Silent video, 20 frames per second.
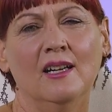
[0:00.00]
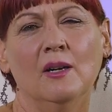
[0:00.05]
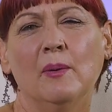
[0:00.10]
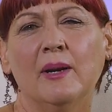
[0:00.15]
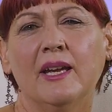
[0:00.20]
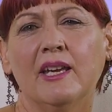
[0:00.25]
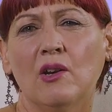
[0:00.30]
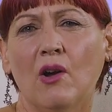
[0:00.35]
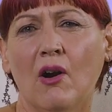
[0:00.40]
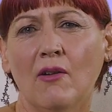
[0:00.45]

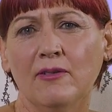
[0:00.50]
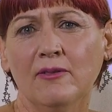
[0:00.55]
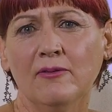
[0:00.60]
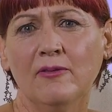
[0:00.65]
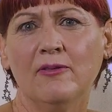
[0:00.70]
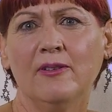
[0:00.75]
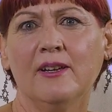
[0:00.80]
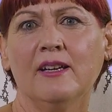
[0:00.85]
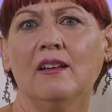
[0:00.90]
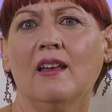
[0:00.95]
We can often
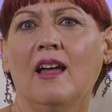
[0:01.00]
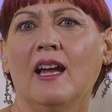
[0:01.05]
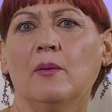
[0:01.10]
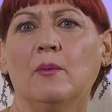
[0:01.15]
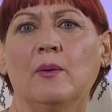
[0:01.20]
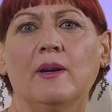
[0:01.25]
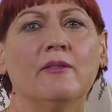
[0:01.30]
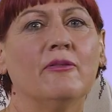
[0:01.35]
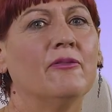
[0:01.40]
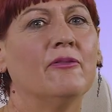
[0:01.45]
feel like
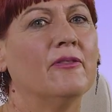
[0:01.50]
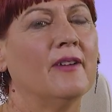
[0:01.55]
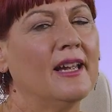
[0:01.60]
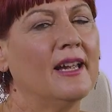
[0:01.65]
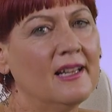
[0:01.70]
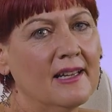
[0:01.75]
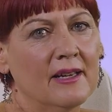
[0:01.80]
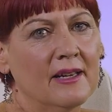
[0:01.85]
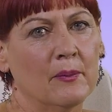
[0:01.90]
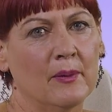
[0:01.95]
we're
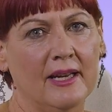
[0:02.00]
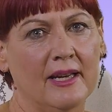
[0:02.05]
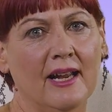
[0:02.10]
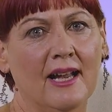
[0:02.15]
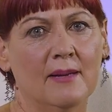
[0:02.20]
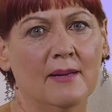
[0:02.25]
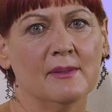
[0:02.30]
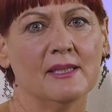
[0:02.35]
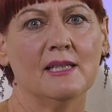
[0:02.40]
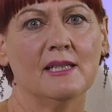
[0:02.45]
failing when it
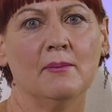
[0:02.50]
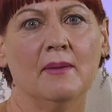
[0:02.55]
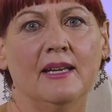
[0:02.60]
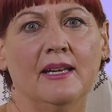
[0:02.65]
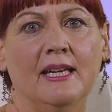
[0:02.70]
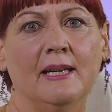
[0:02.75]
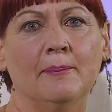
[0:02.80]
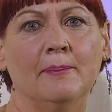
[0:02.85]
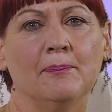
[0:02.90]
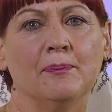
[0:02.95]
comes to
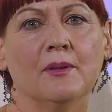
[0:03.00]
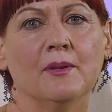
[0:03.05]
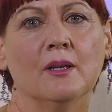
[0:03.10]
money.